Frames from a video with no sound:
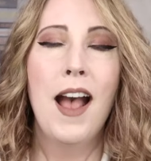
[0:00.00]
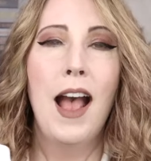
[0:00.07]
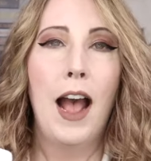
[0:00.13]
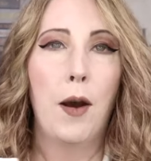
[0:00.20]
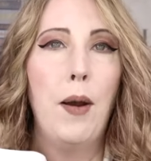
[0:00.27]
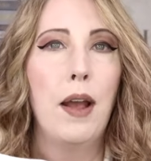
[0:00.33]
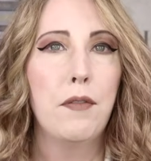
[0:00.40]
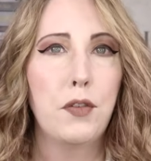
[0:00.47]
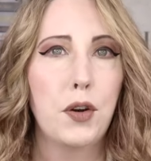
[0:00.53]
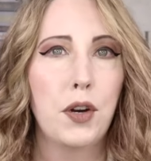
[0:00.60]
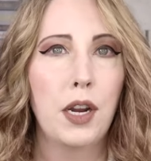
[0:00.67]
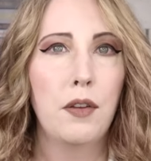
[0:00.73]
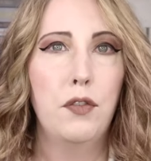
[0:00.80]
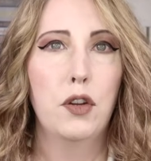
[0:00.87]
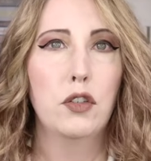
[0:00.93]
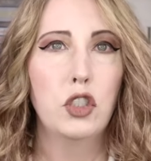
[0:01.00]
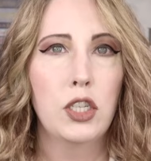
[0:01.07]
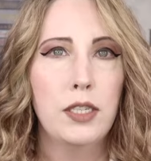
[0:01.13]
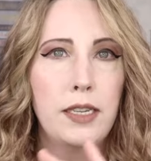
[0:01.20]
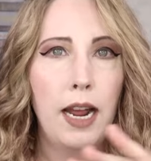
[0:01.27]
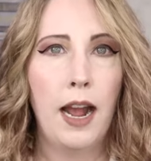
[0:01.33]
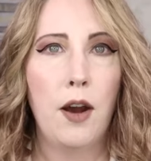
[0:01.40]
However, if you're
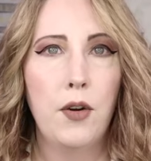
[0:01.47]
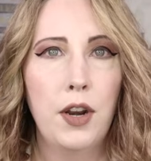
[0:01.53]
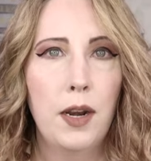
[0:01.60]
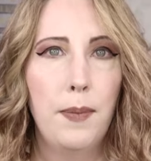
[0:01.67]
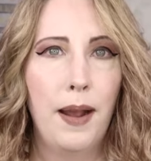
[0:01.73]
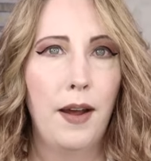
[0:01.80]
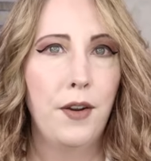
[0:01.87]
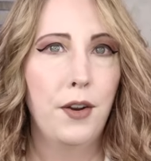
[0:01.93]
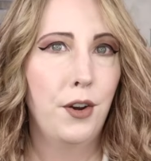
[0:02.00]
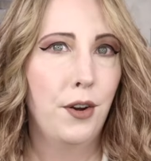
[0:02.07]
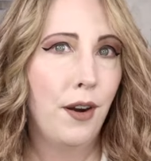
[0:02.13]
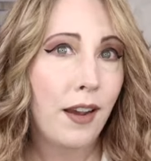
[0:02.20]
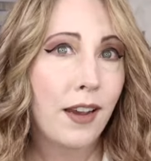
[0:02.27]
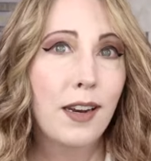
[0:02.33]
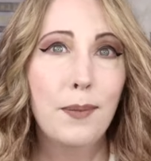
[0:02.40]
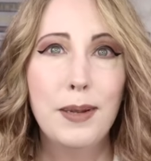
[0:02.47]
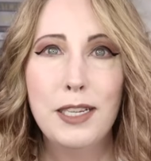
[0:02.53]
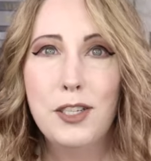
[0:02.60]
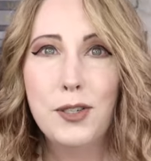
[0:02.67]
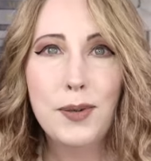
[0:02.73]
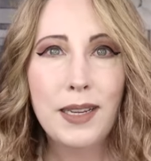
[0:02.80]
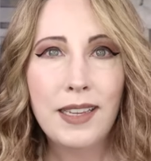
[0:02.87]
just out and about and you're not gonna be
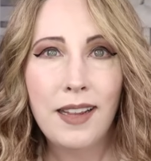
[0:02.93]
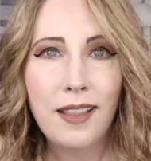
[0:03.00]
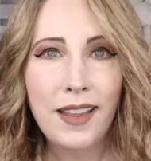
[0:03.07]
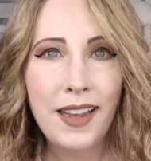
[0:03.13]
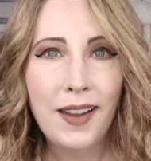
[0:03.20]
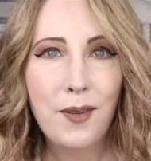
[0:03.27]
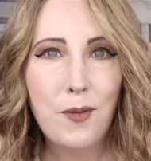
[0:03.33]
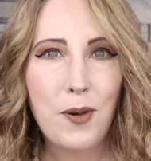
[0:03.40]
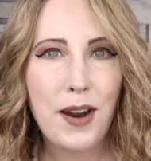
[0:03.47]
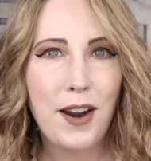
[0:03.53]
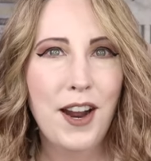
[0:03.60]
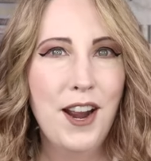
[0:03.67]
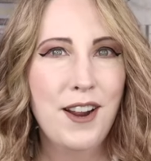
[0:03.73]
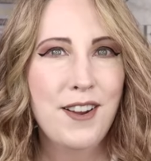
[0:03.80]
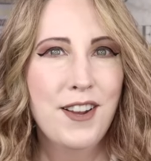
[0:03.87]
doing anything where